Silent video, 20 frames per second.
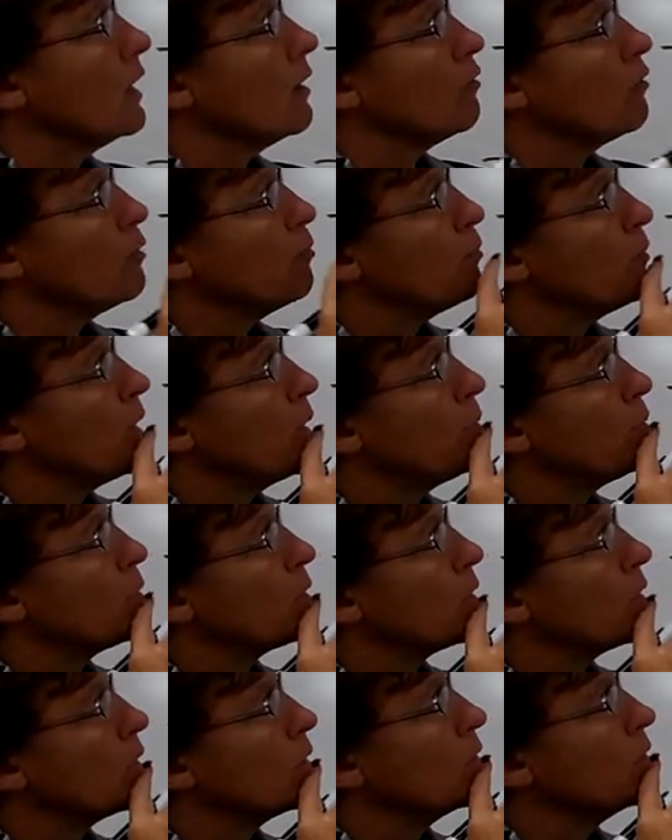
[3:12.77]
And
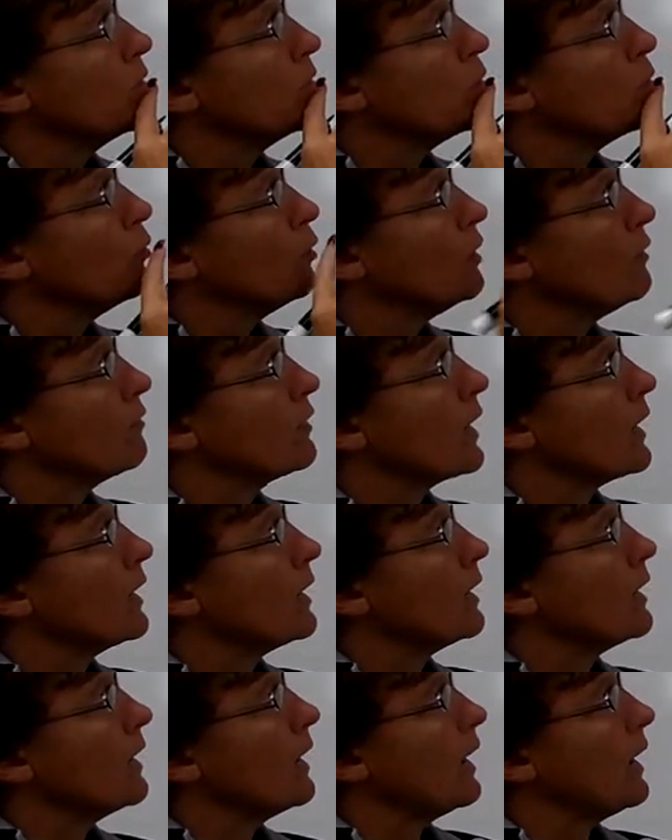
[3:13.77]
remember, we've
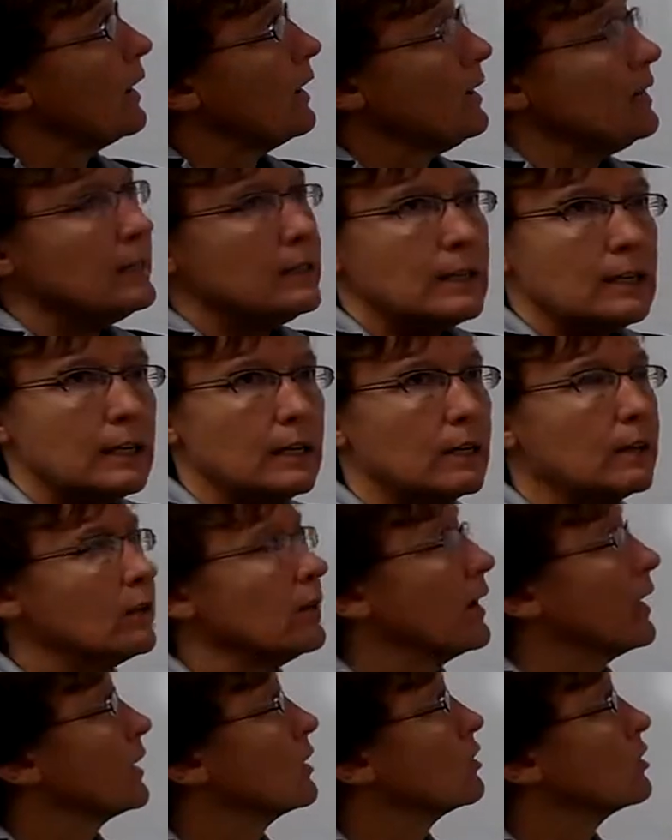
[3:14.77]
got 18
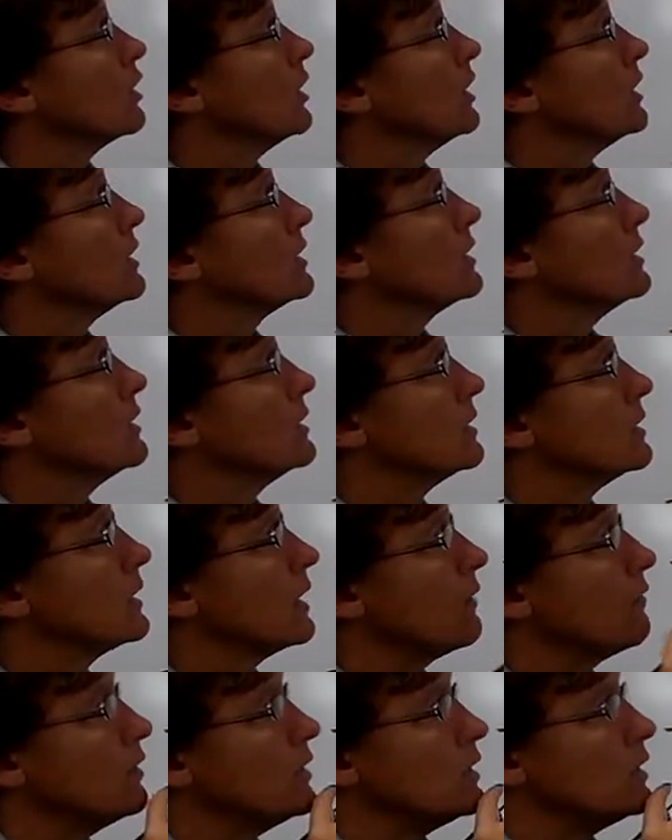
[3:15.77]
electrons,
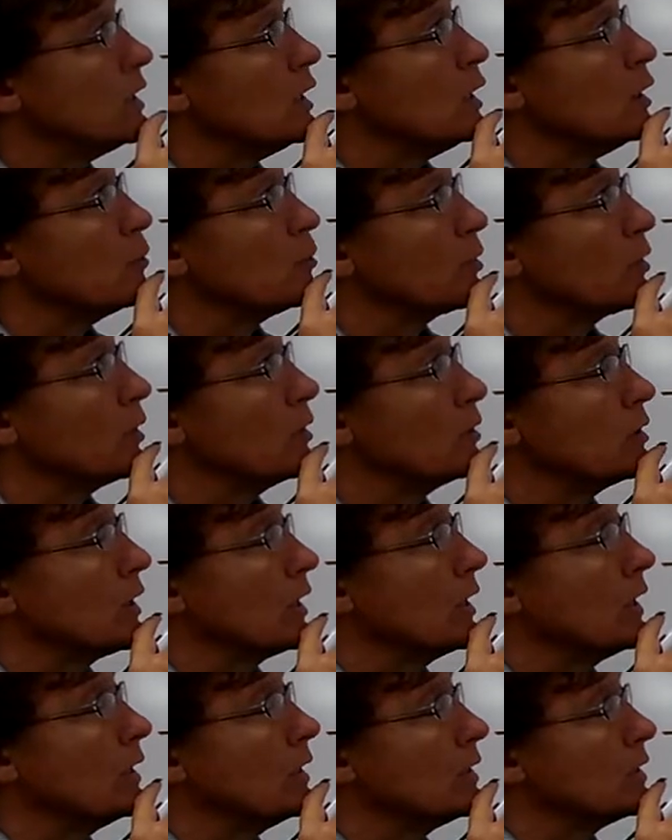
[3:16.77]
17
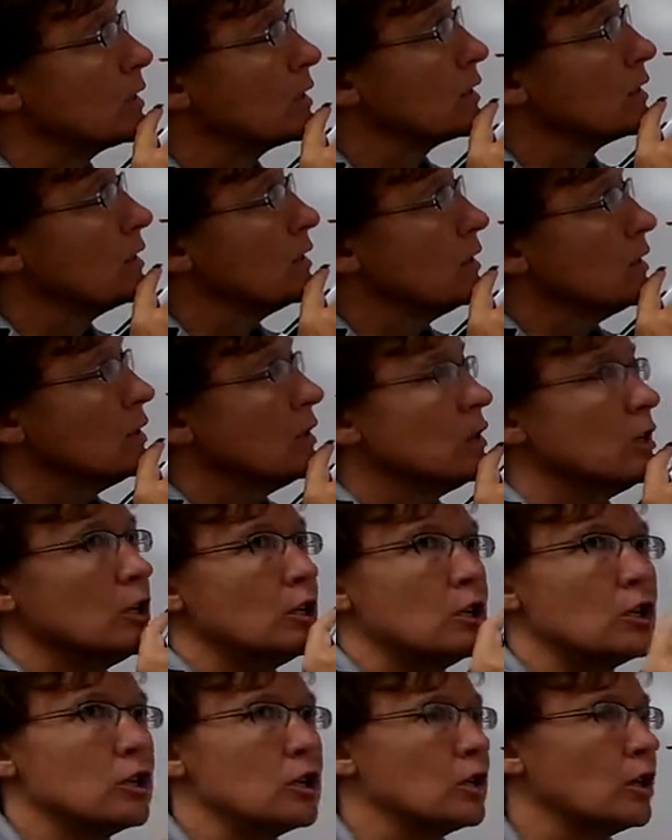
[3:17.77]
protons.
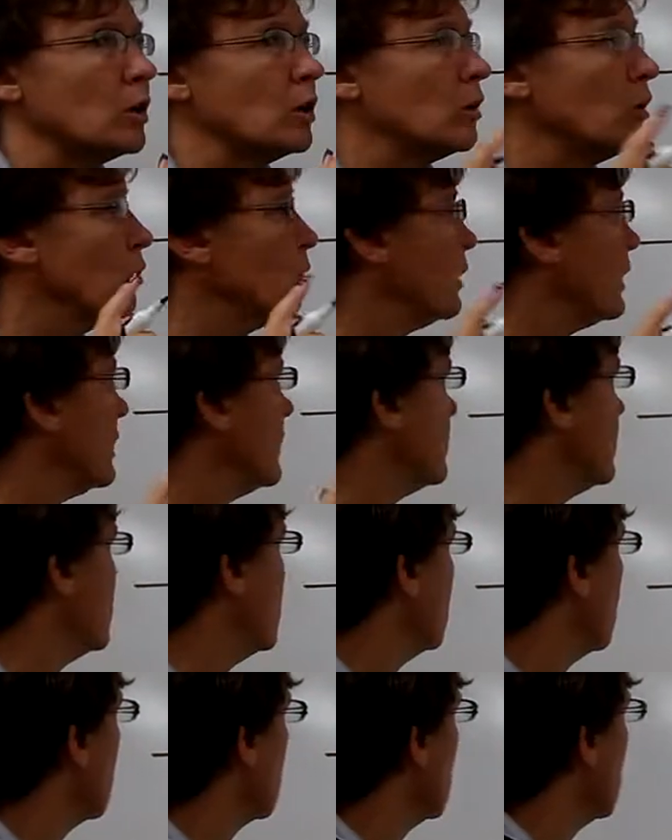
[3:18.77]
So we need
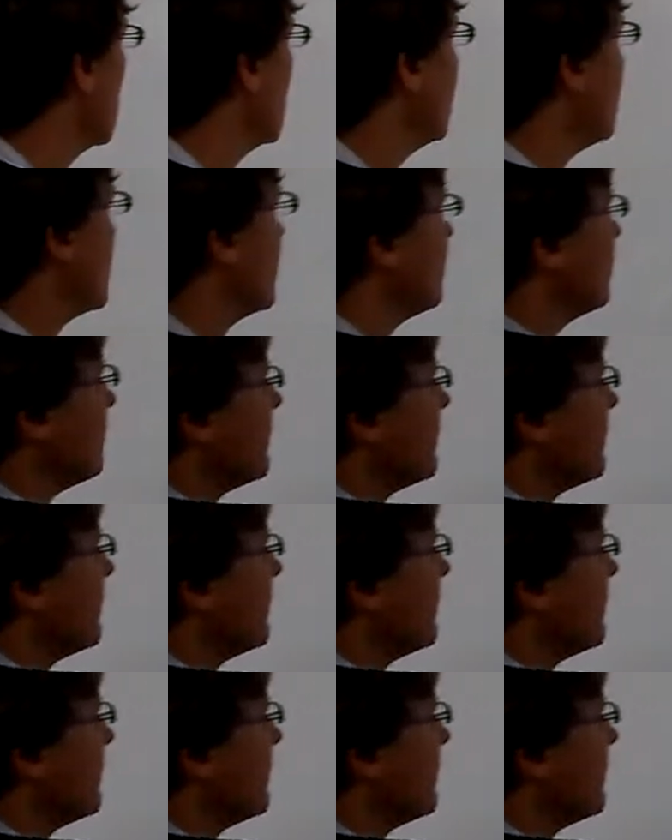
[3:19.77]
to do a little bit